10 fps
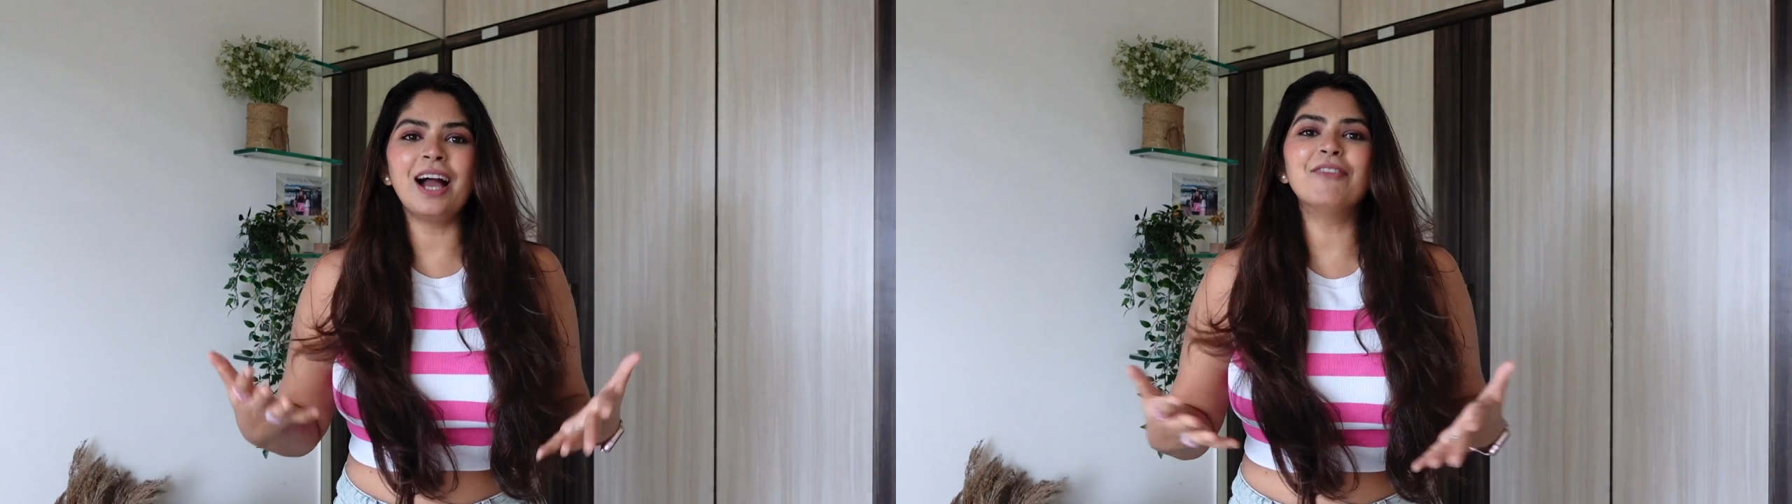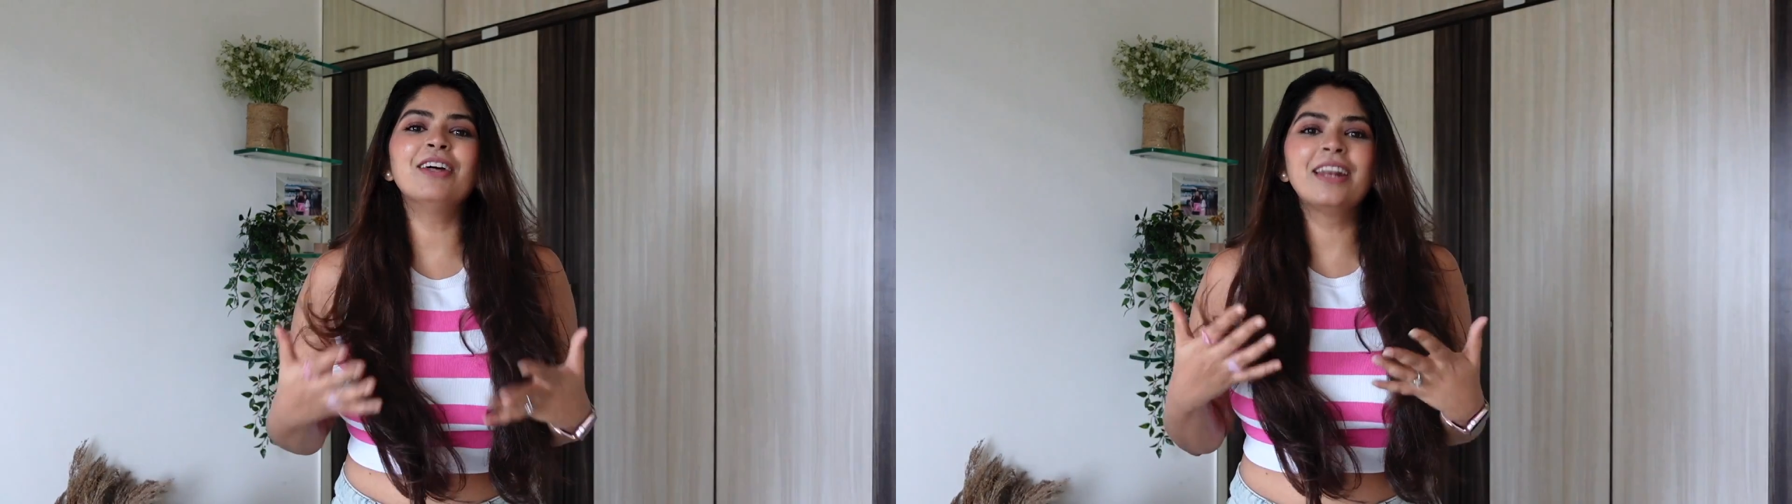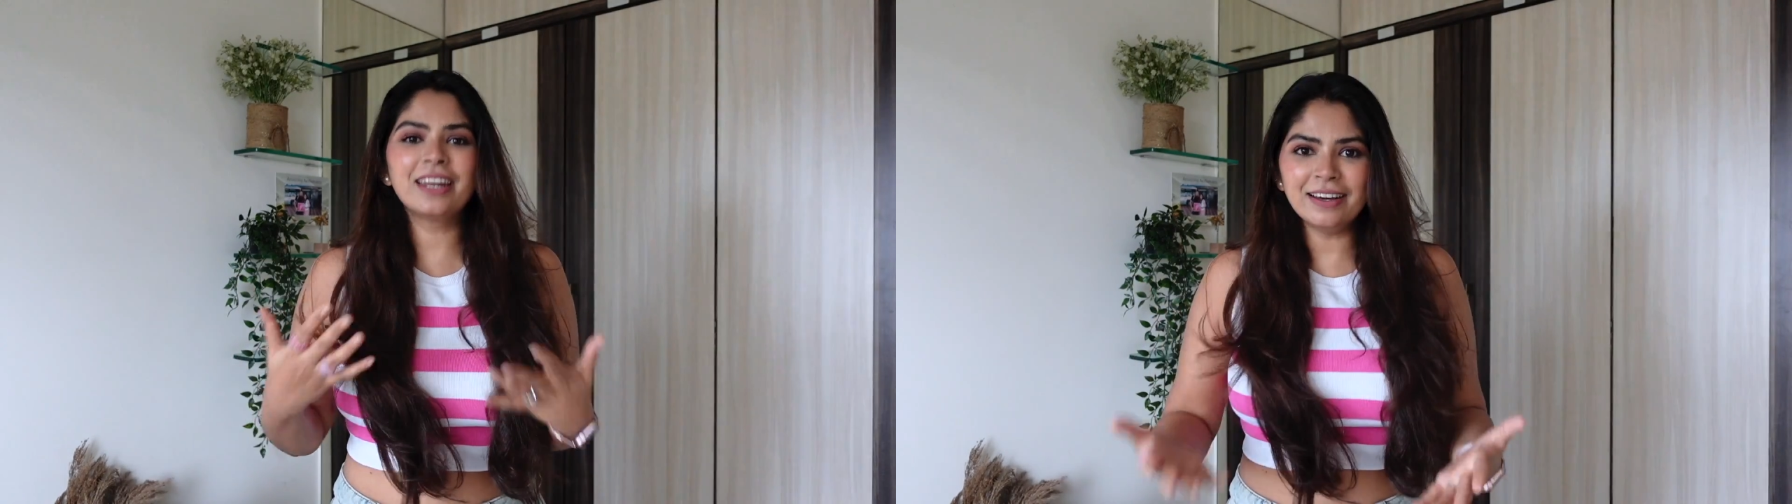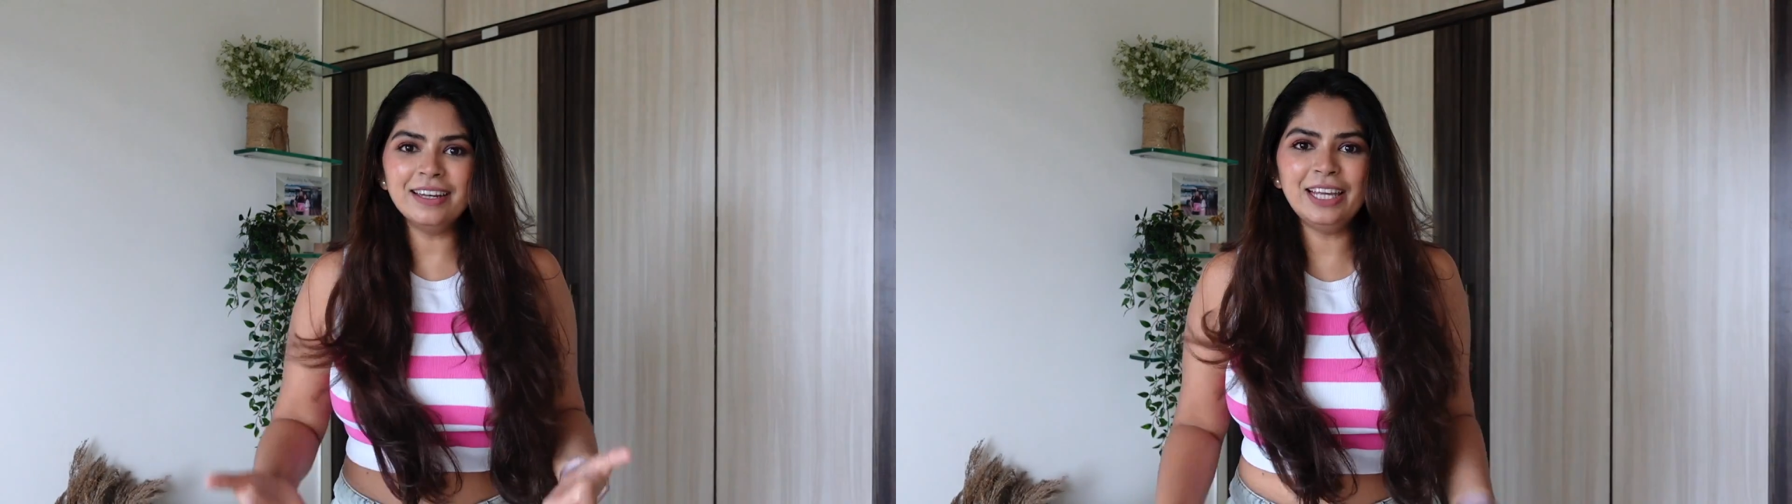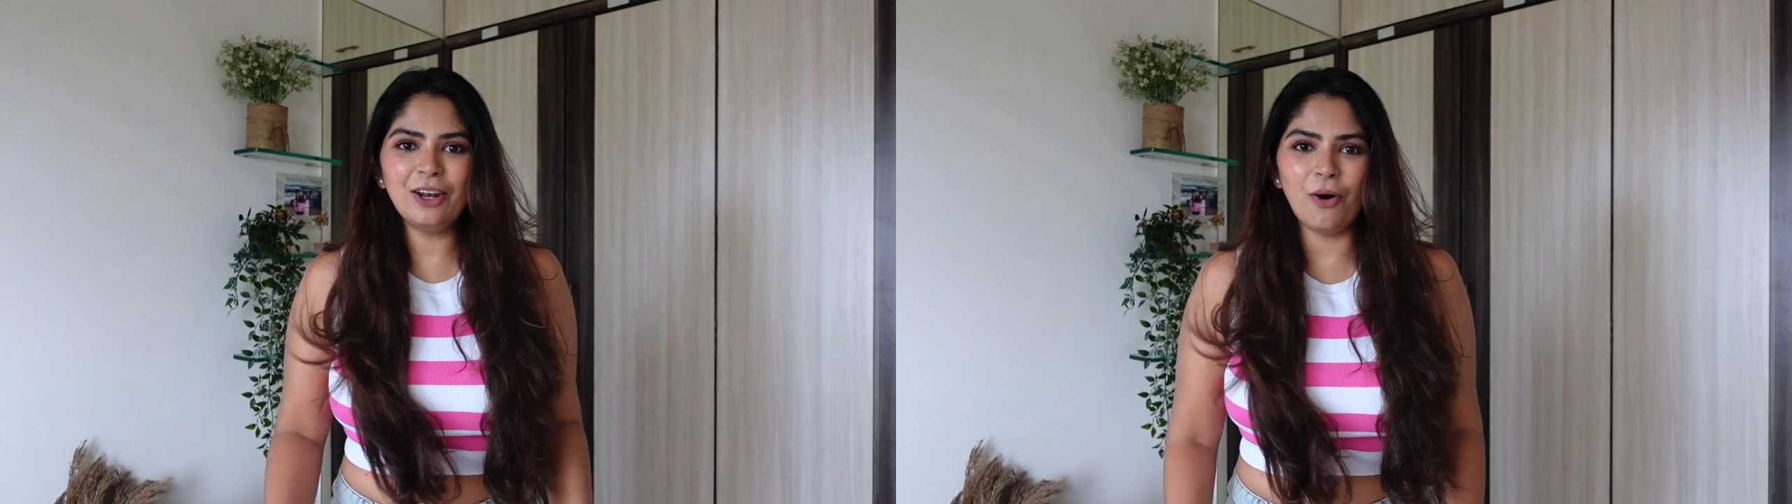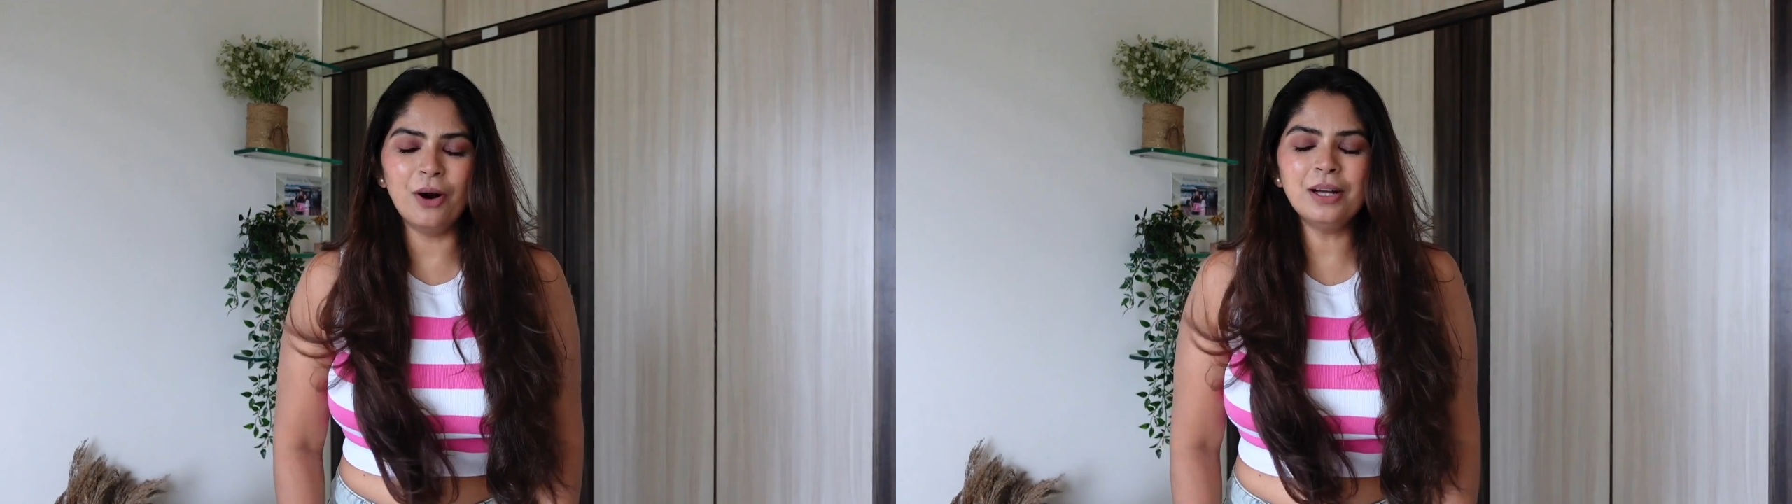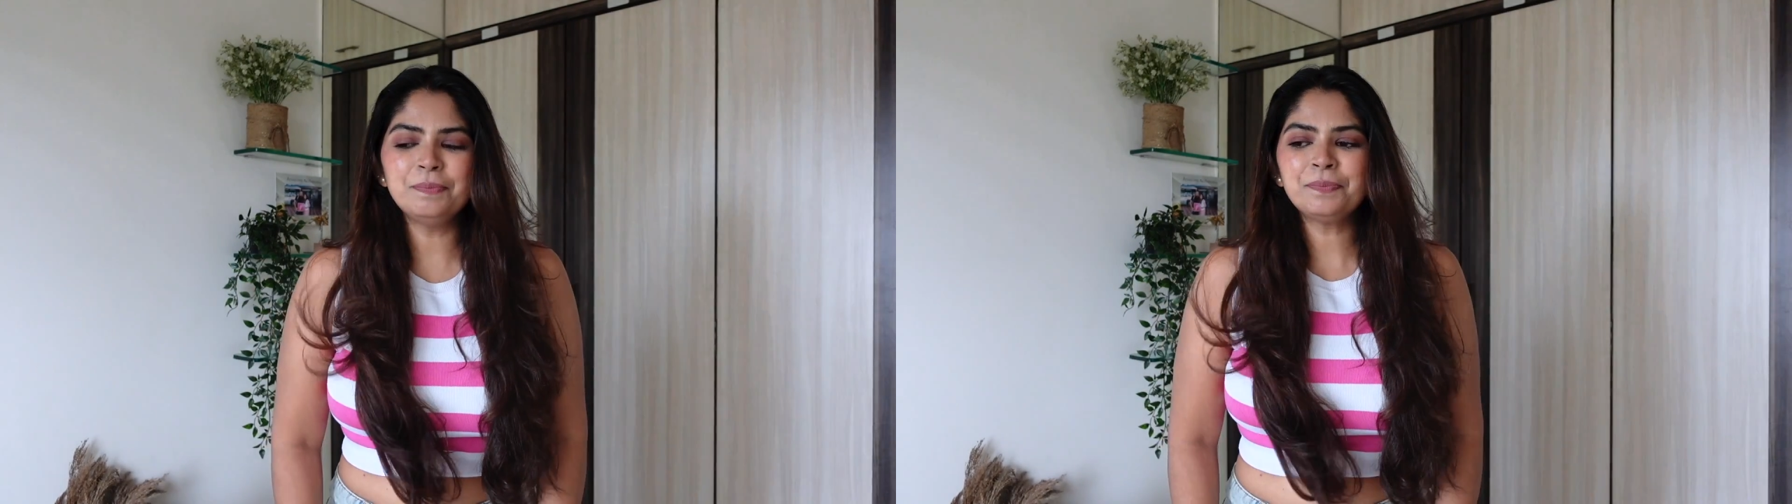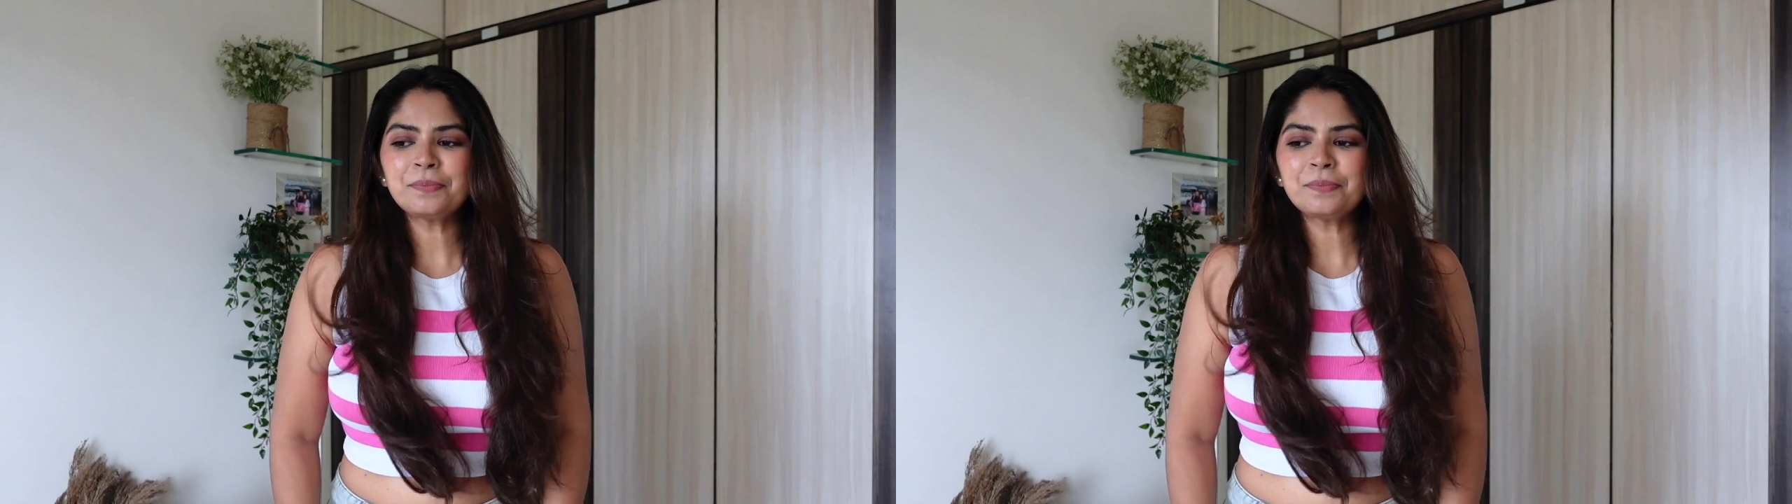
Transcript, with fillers: after really long.